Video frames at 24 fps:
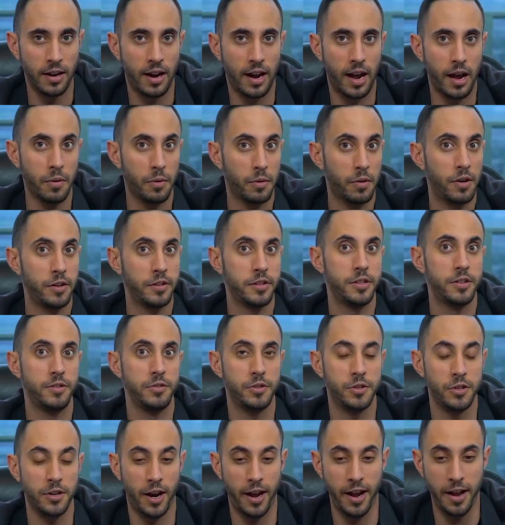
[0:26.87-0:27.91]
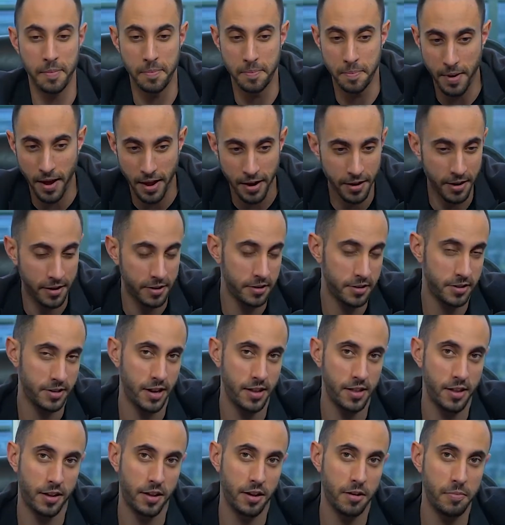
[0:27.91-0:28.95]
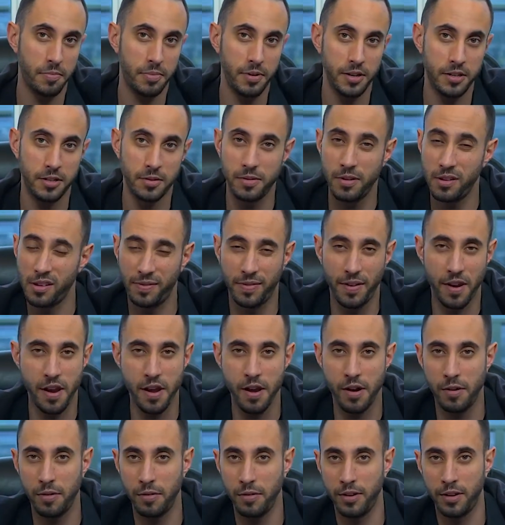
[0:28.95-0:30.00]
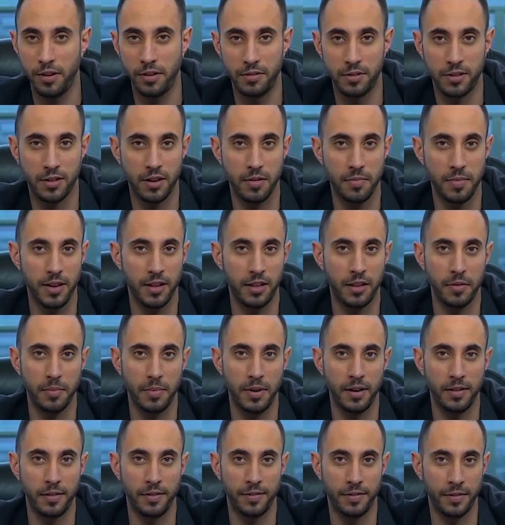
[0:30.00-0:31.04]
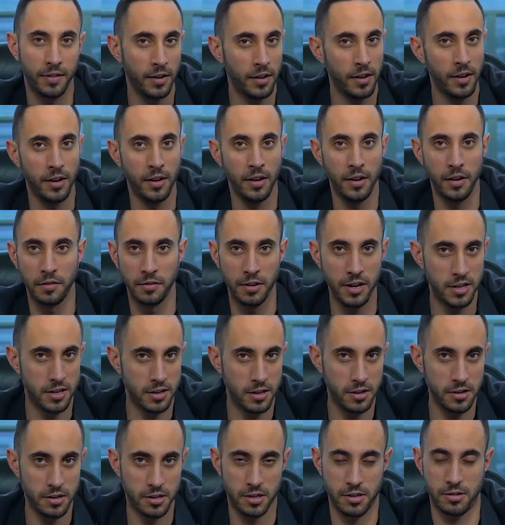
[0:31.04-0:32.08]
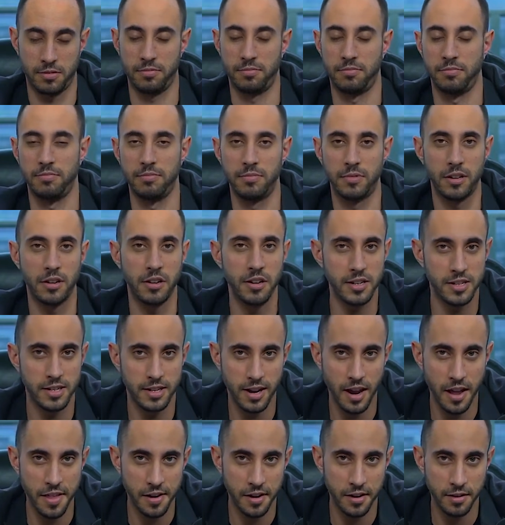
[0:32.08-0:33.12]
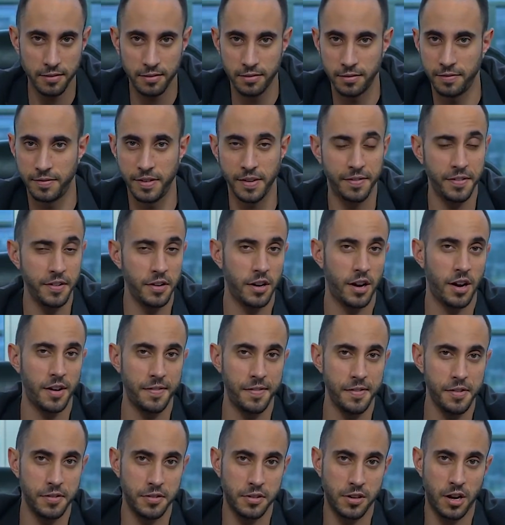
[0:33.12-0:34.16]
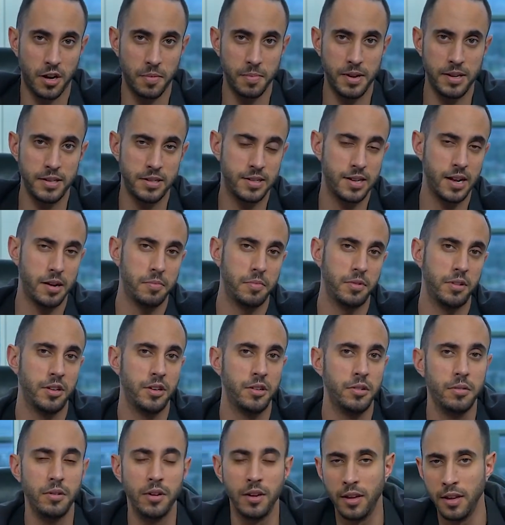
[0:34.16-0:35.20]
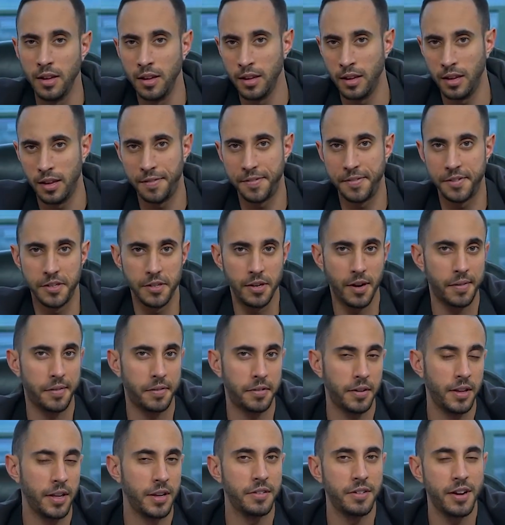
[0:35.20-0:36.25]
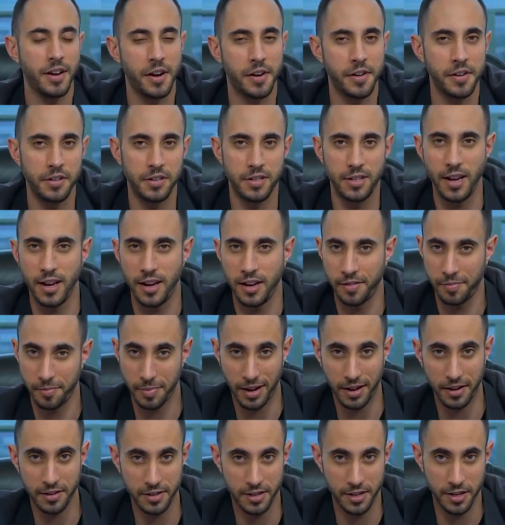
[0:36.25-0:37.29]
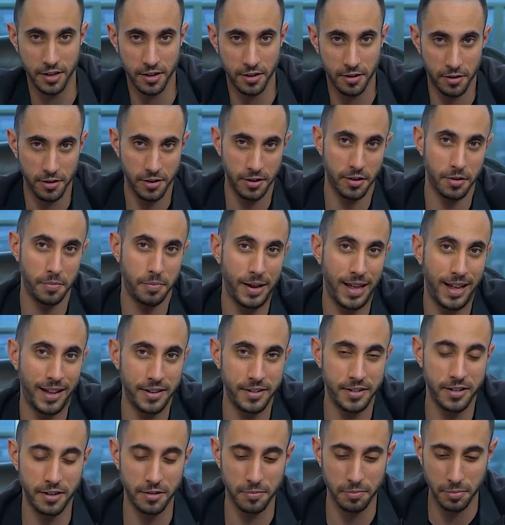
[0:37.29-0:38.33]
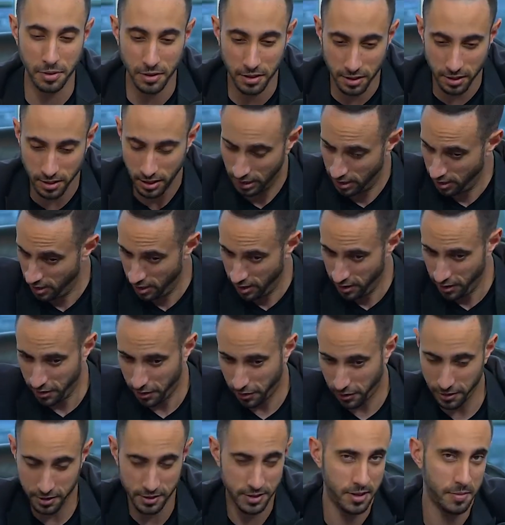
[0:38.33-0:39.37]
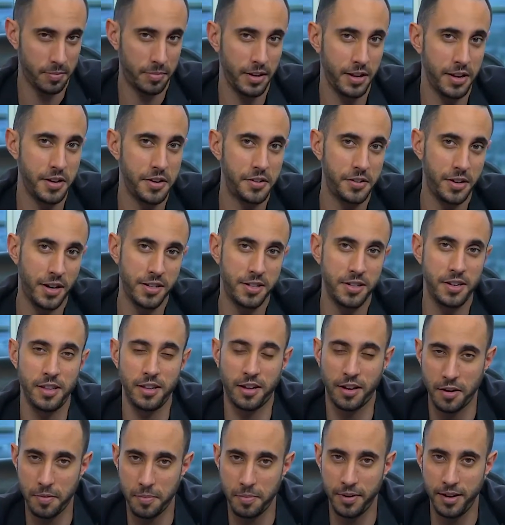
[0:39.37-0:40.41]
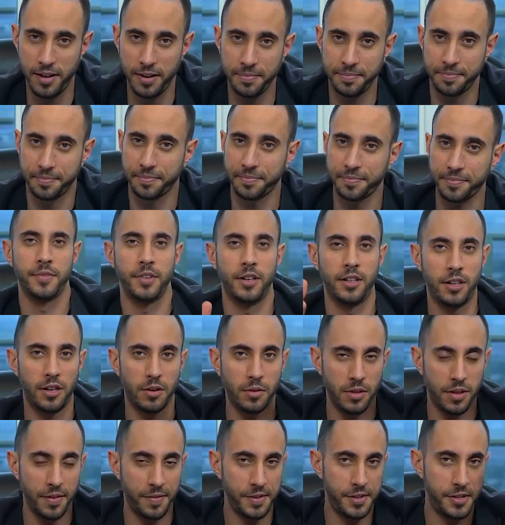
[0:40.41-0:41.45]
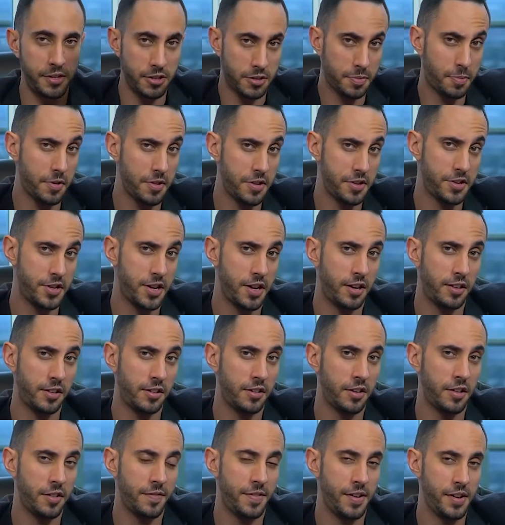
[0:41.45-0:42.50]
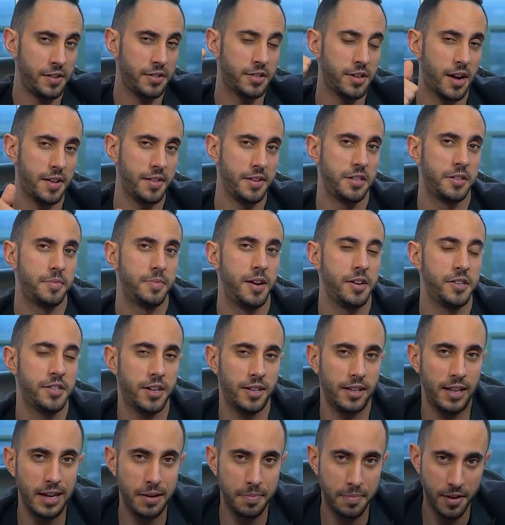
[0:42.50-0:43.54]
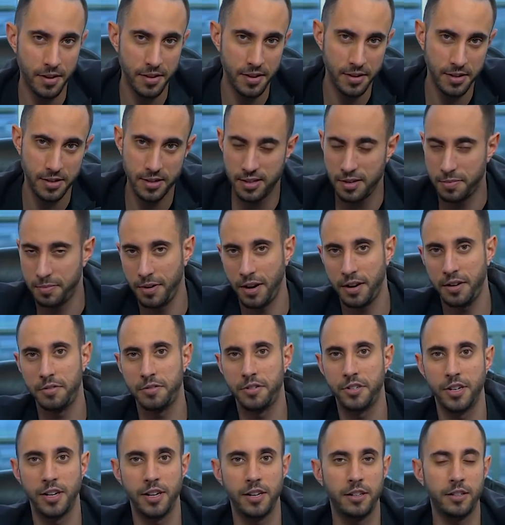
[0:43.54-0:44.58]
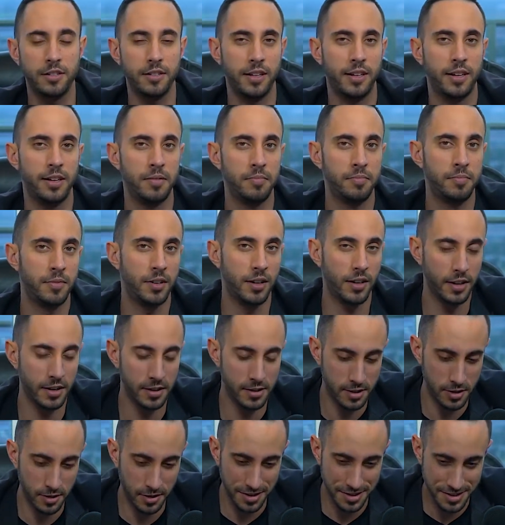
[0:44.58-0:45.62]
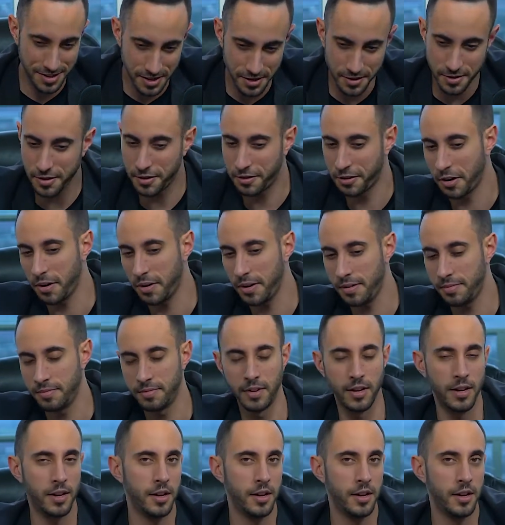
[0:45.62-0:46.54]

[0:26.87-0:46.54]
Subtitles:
I want to try and better understand the company. So in this video, it's going to be a little bit of research, learning together. Feel free to offer those comments down below if you do have a really great understanding of Palantir, or you're a Palantir bull, or you're simply interested in the company. Along with, if you do support the channel and all the videos, kindly smash that like button. This is a brand new channel and I'm looking to continue to grow it.